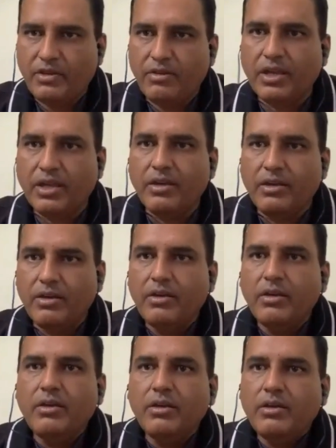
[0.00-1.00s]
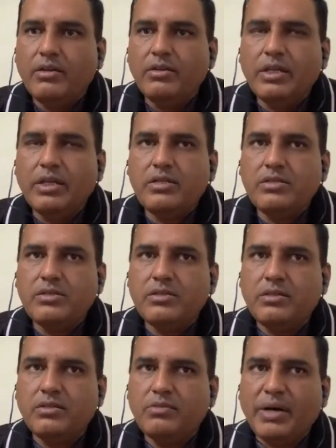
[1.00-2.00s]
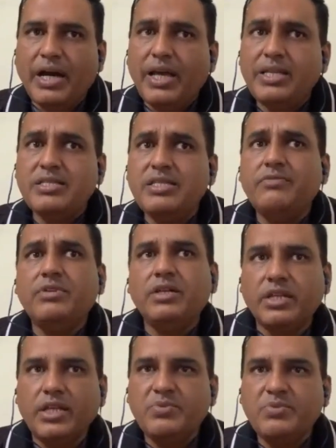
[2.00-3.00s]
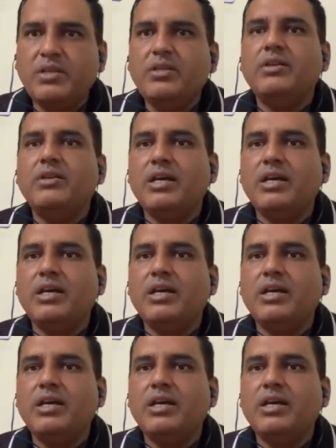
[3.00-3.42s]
Okay, there is bias never creeps in